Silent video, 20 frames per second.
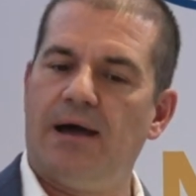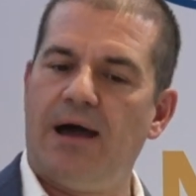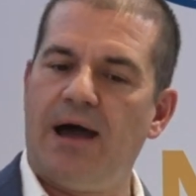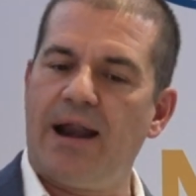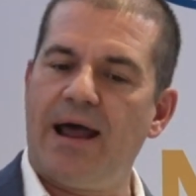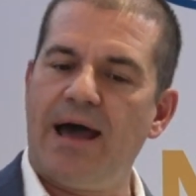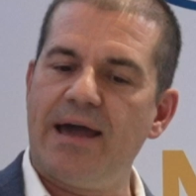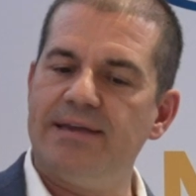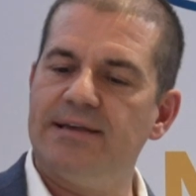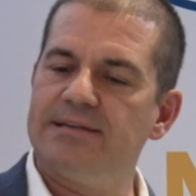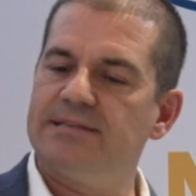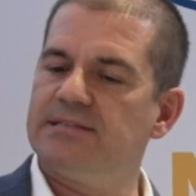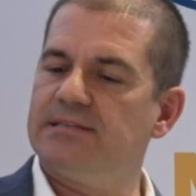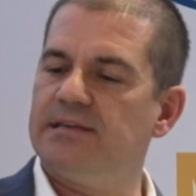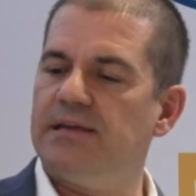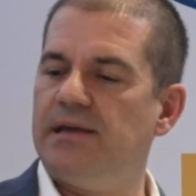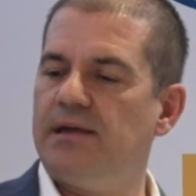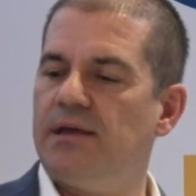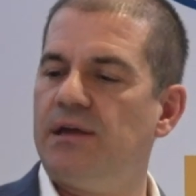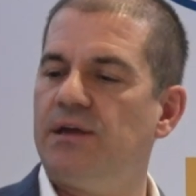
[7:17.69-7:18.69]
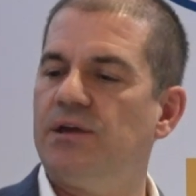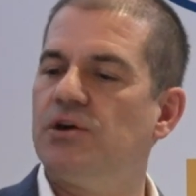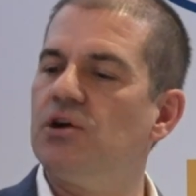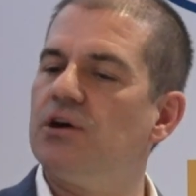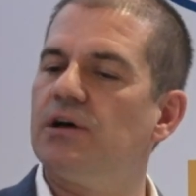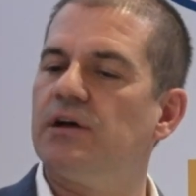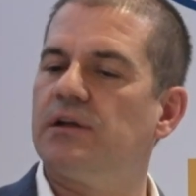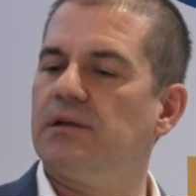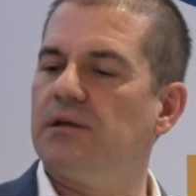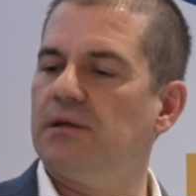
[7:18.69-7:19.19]
And I just see
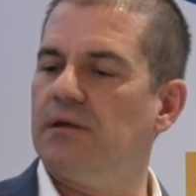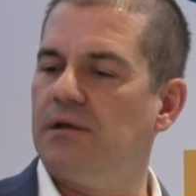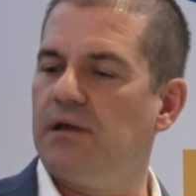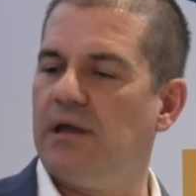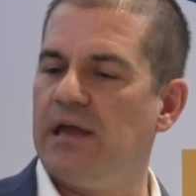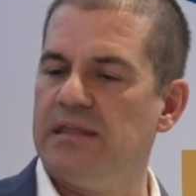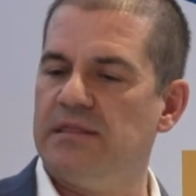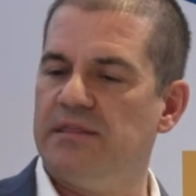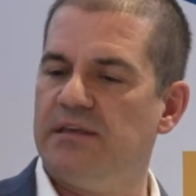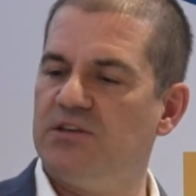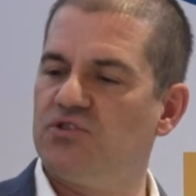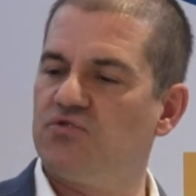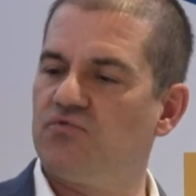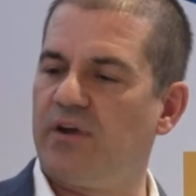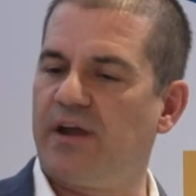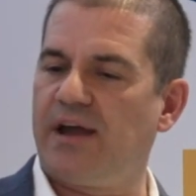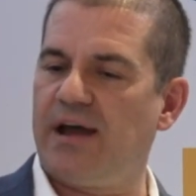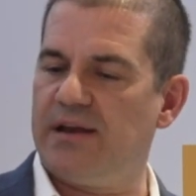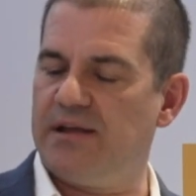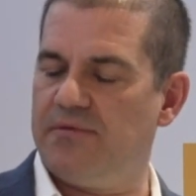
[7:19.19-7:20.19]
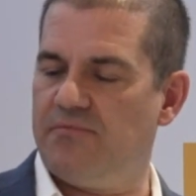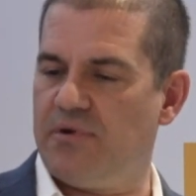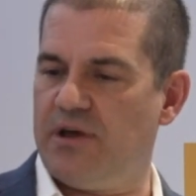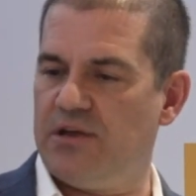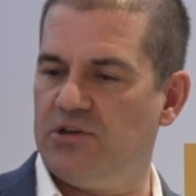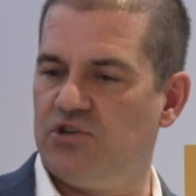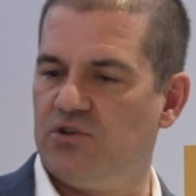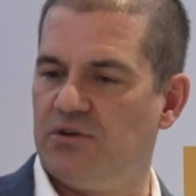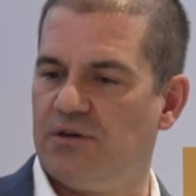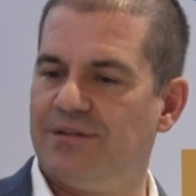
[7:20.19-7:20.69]
good in this
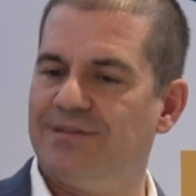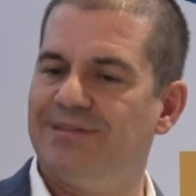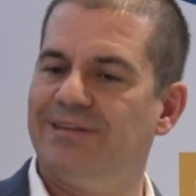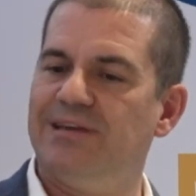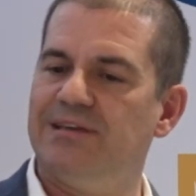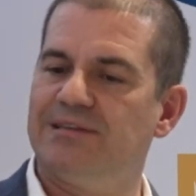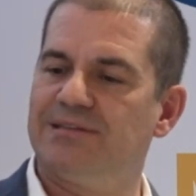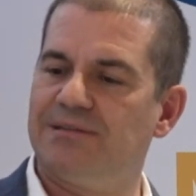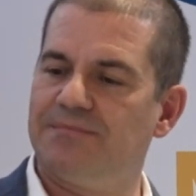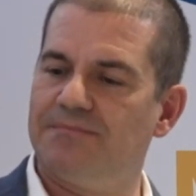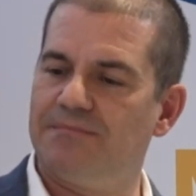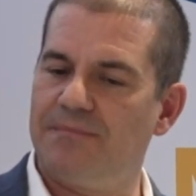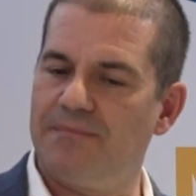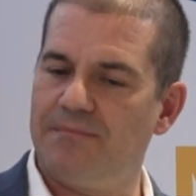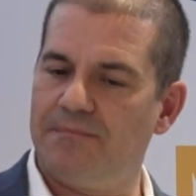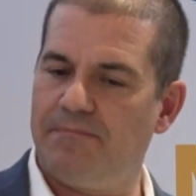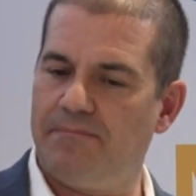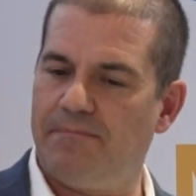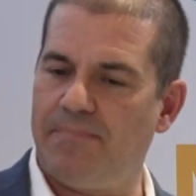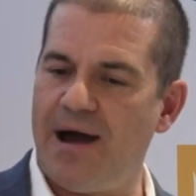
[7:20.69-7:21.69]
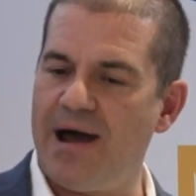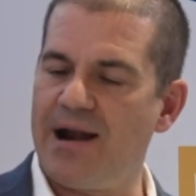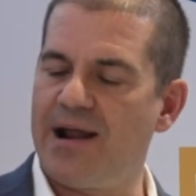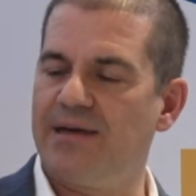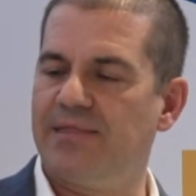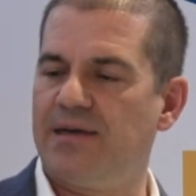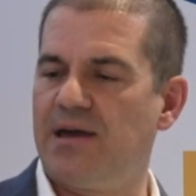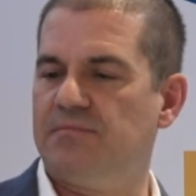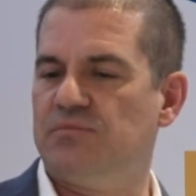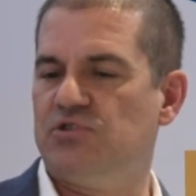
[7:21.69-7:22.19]
recalibration, this
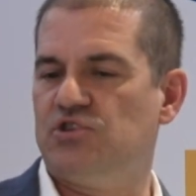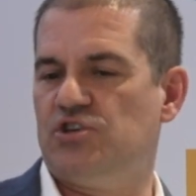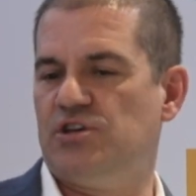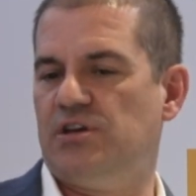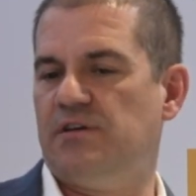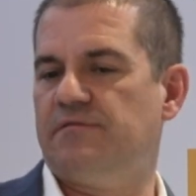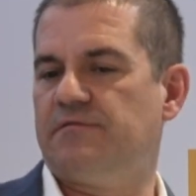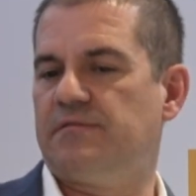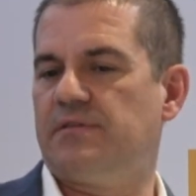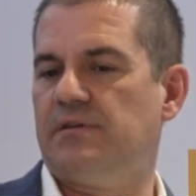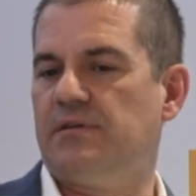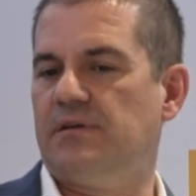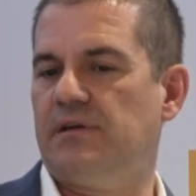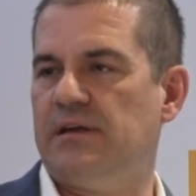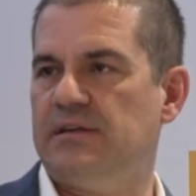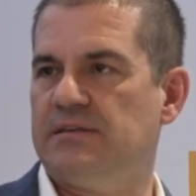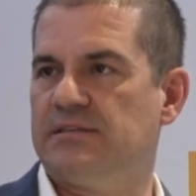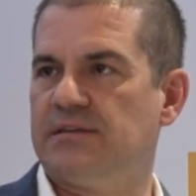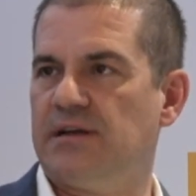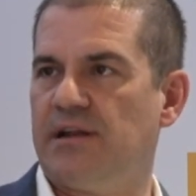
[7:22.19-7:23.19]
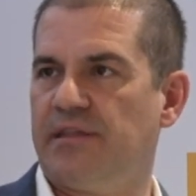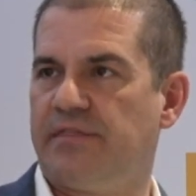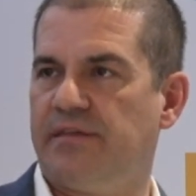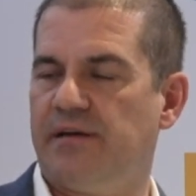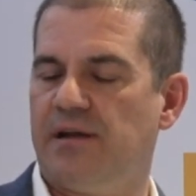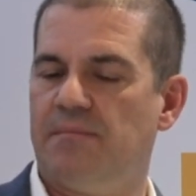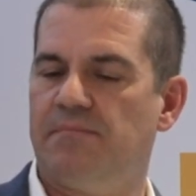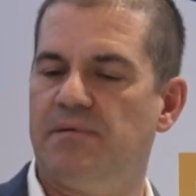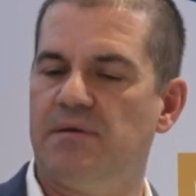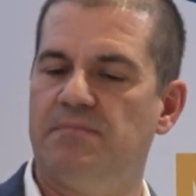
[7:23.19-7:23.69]
paradigm shift in cell
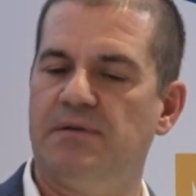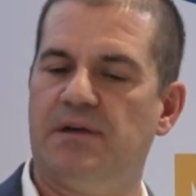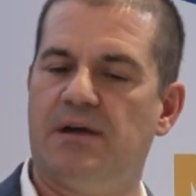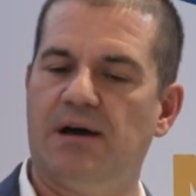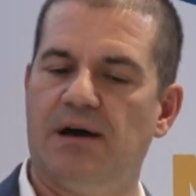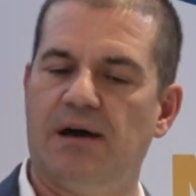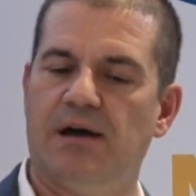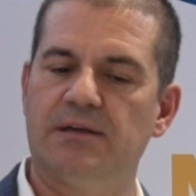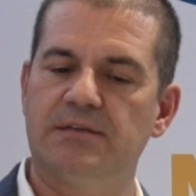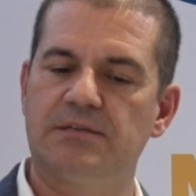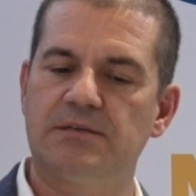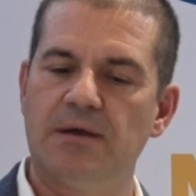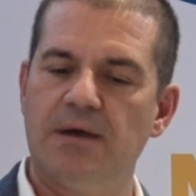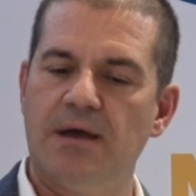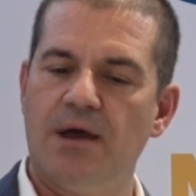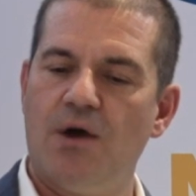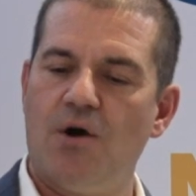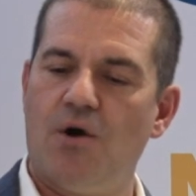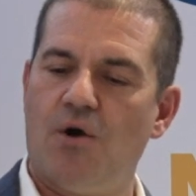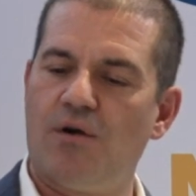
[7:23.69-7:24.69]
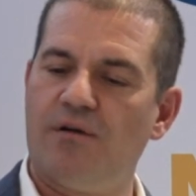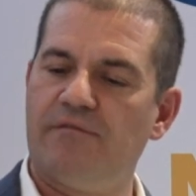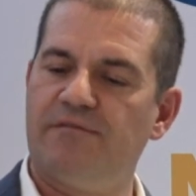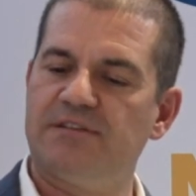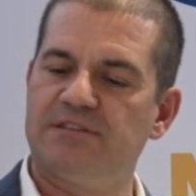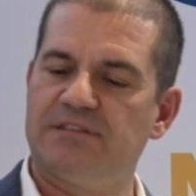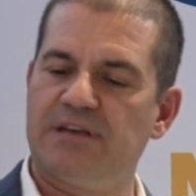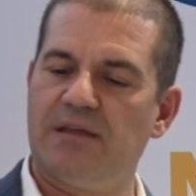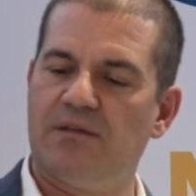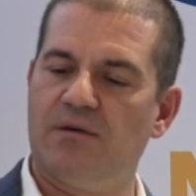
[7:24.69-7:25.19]
therapy, because all of
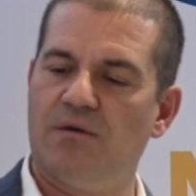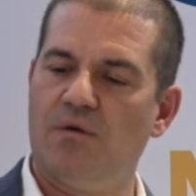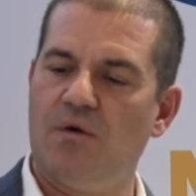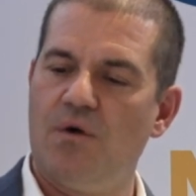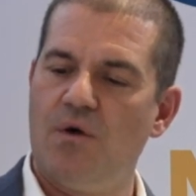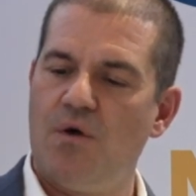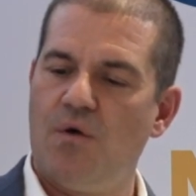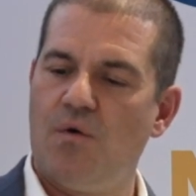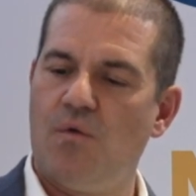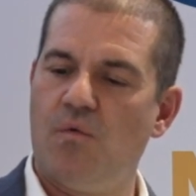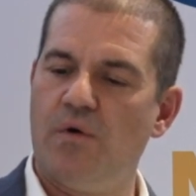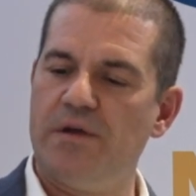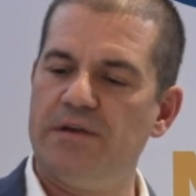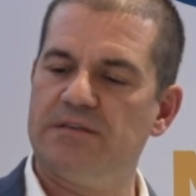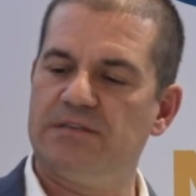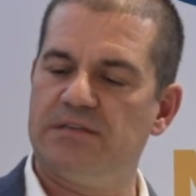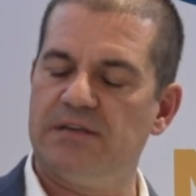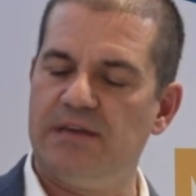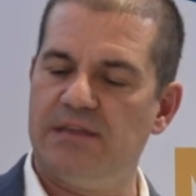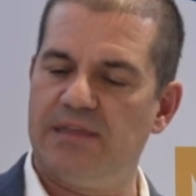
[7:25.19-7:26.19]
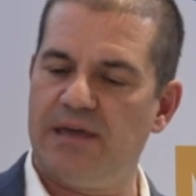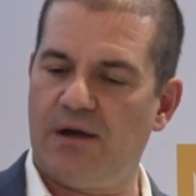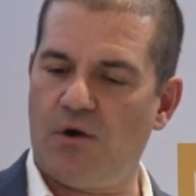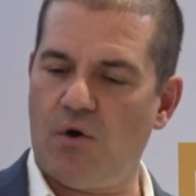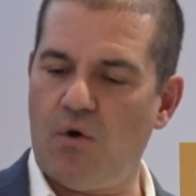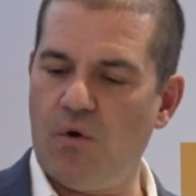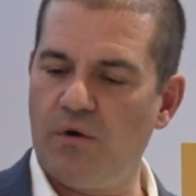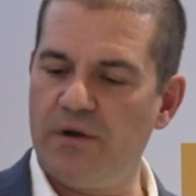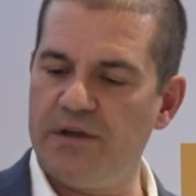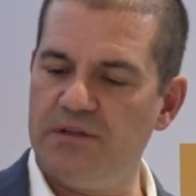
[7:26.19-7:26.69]
a sudden we see the
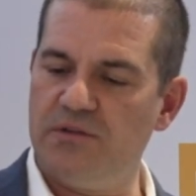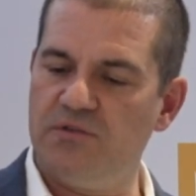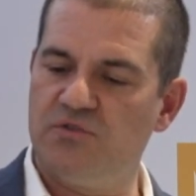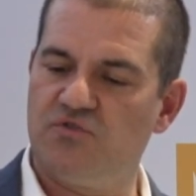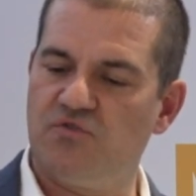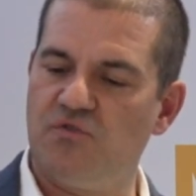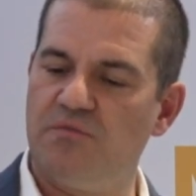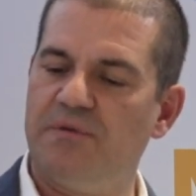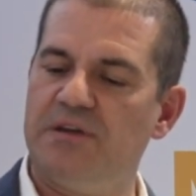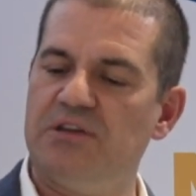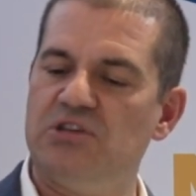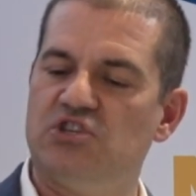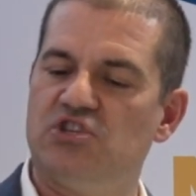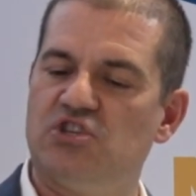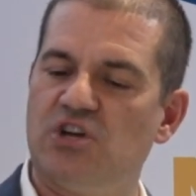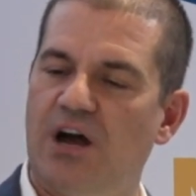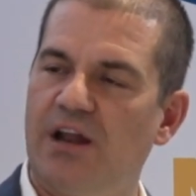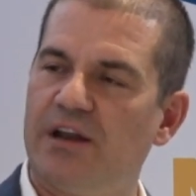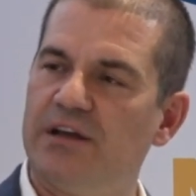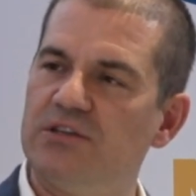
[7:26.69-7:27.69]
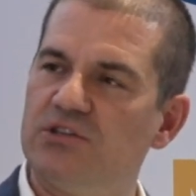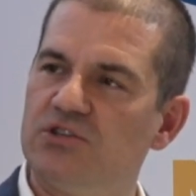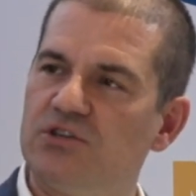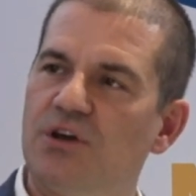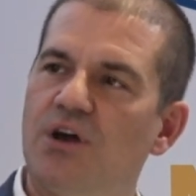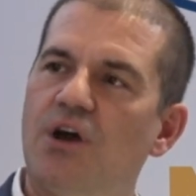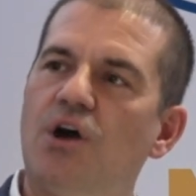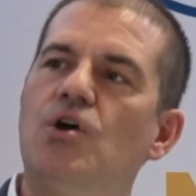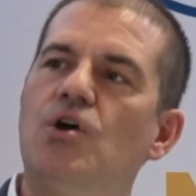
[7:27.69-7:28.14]
whole industry being challenged